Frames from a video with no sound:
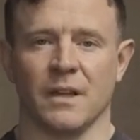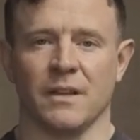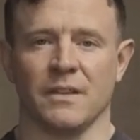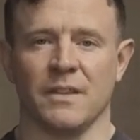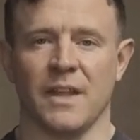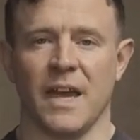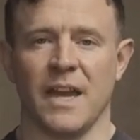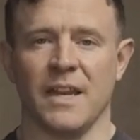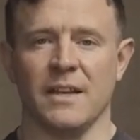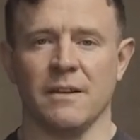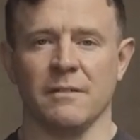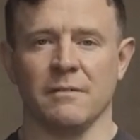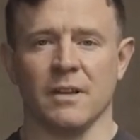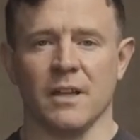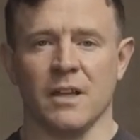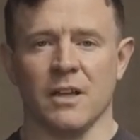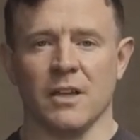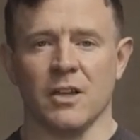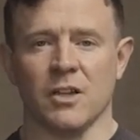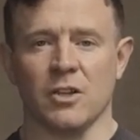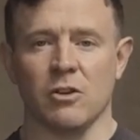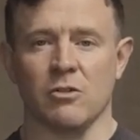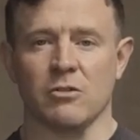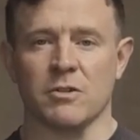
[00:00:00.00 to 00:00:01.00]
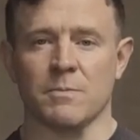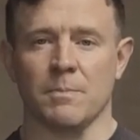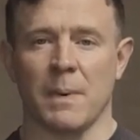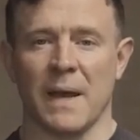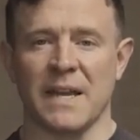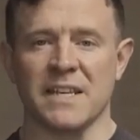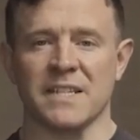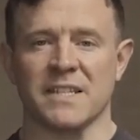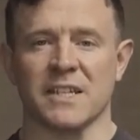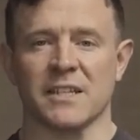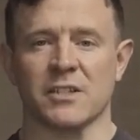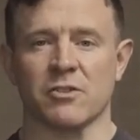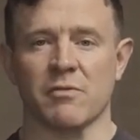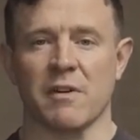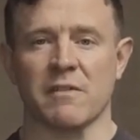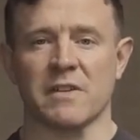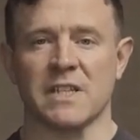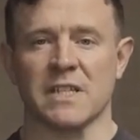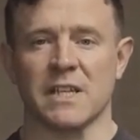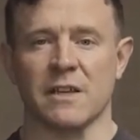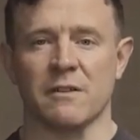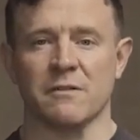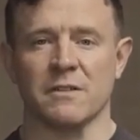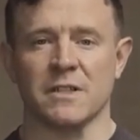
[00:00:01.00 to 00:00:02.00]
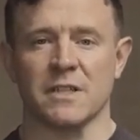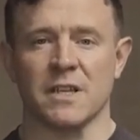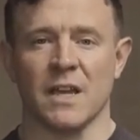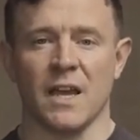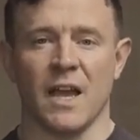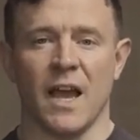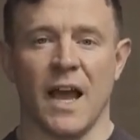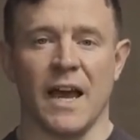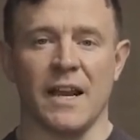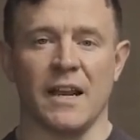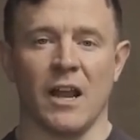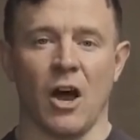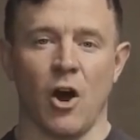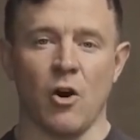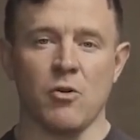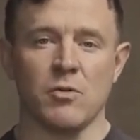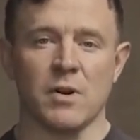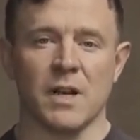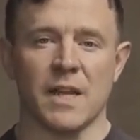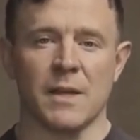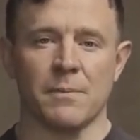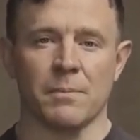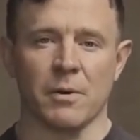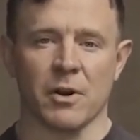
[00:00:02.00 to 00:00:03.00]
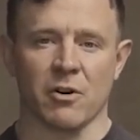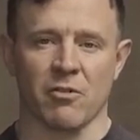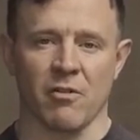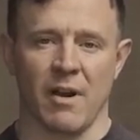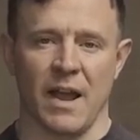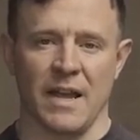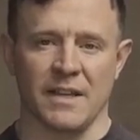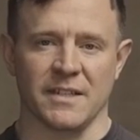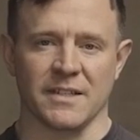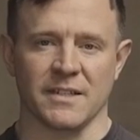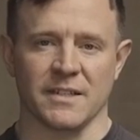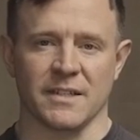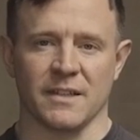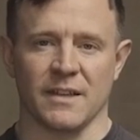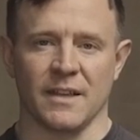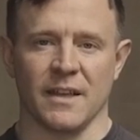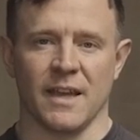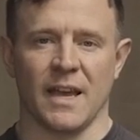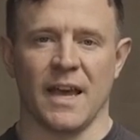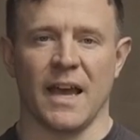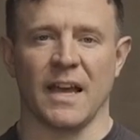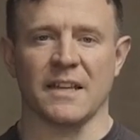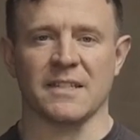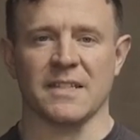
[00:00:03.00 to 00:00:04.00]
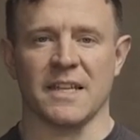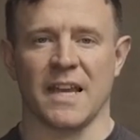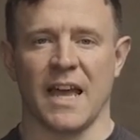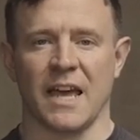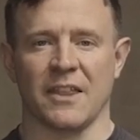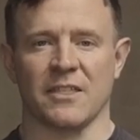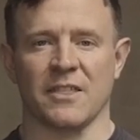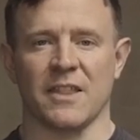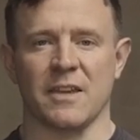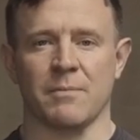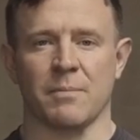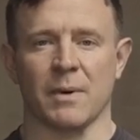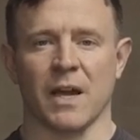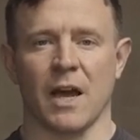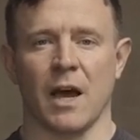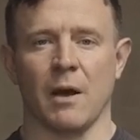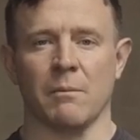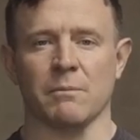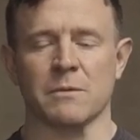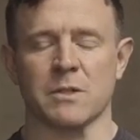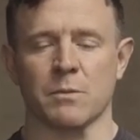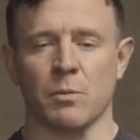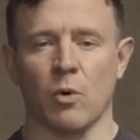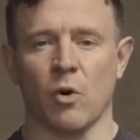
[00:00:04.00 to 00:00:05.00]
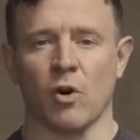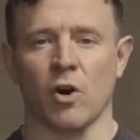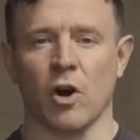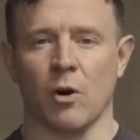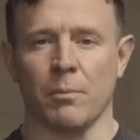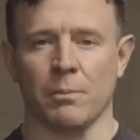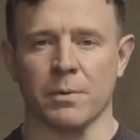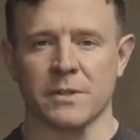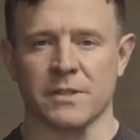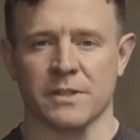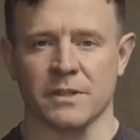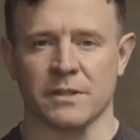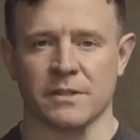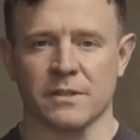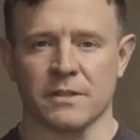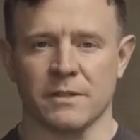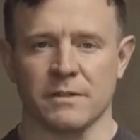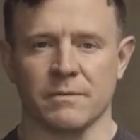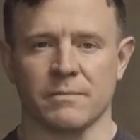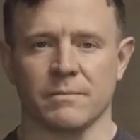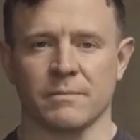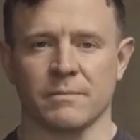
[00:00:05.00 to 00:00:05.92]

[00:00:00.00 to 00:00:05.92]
Then use basic derivatives and only progress as the athlete becomes more competent.